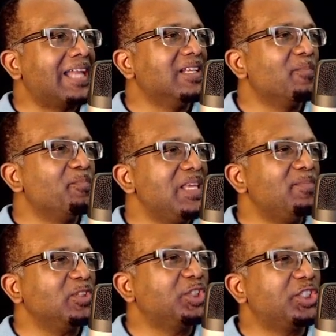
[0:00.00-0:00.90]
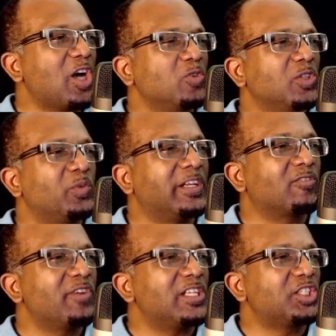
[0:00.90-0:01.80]
And the people shouted with
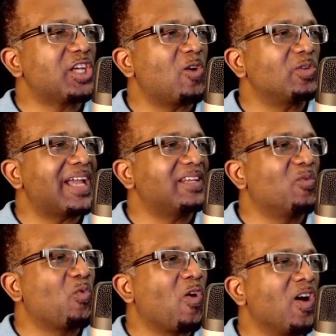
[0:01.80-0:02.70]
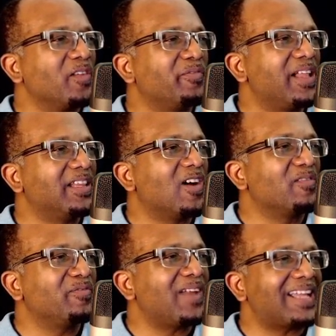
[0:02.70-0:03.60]
a great shout that the wall fell
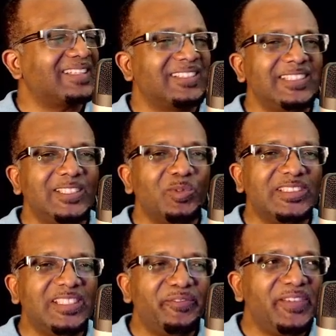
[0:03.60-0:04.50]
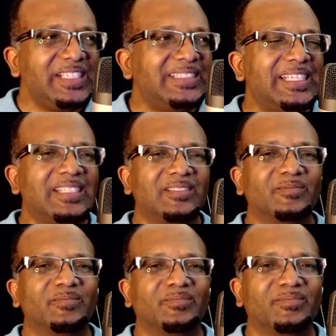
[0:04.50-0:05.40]
down flat. The city was
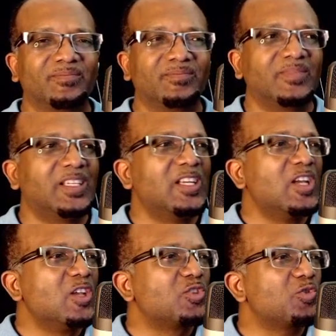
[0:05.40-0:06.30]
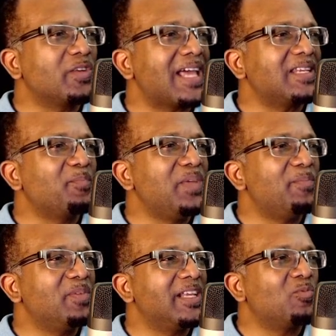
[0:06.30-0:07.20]
defeated. So that the
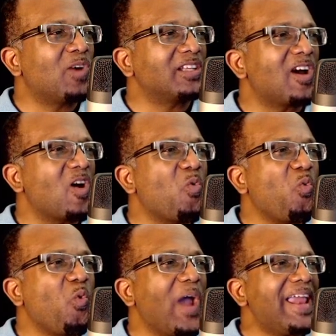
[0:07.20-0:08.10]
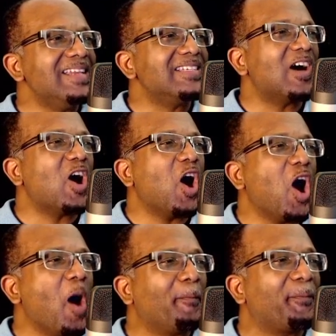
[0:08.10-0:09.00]
people did what now? Went
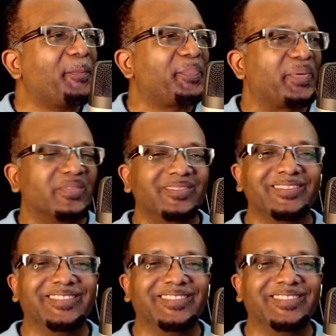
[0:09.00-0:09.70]
up.